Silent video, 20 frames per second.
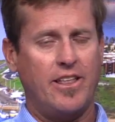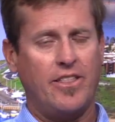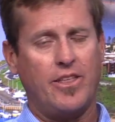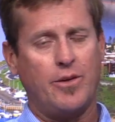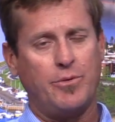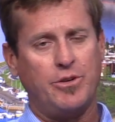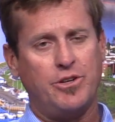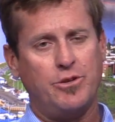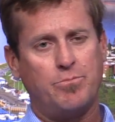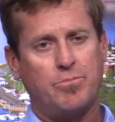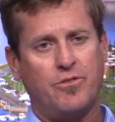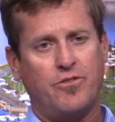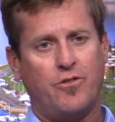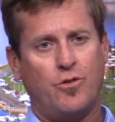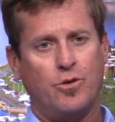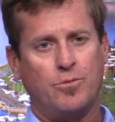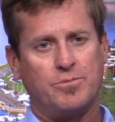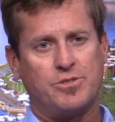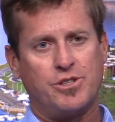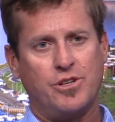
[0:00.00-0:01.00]
and then we do
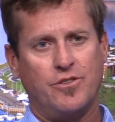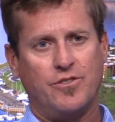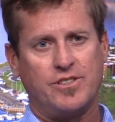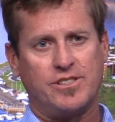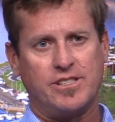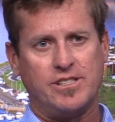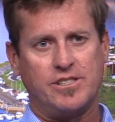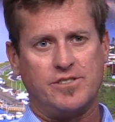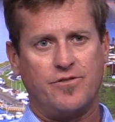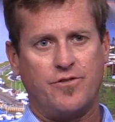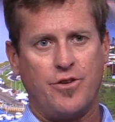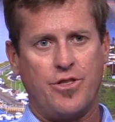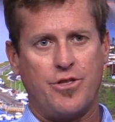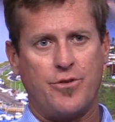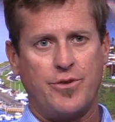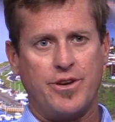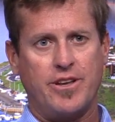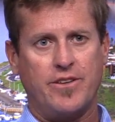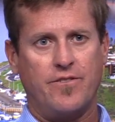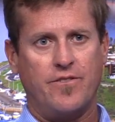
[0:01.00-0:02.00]
perform services for
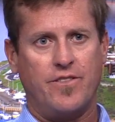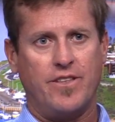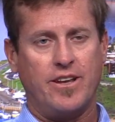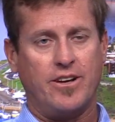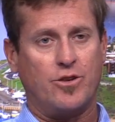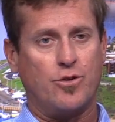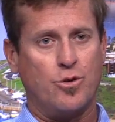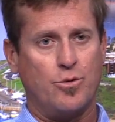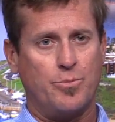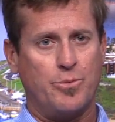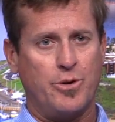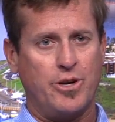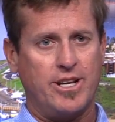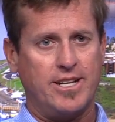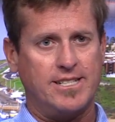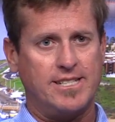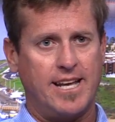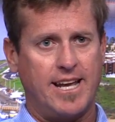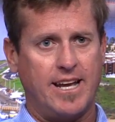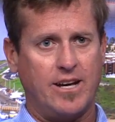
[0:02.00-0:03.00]
3 of the
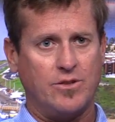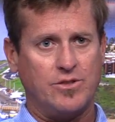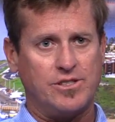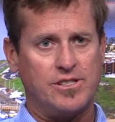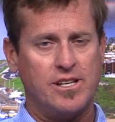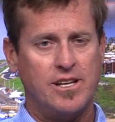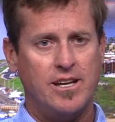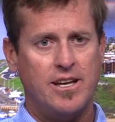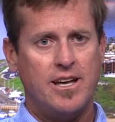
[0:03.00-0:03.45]
incorporated towns,